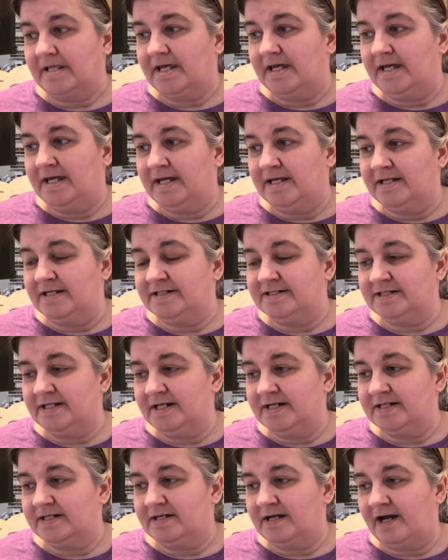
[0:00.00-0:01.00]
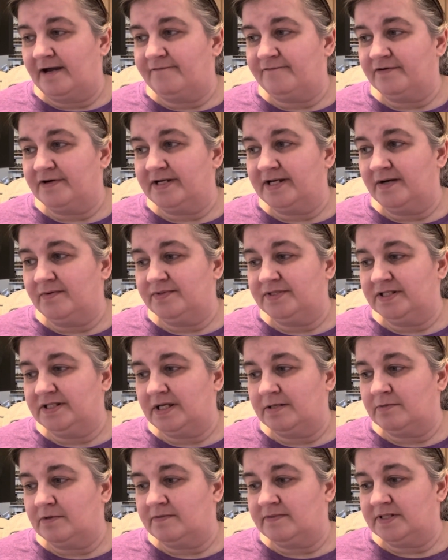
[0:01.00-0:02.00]
It is like, I forget what the
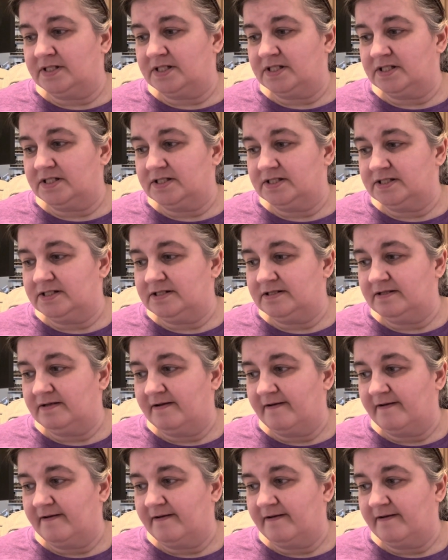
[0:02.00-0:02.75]
name of it is,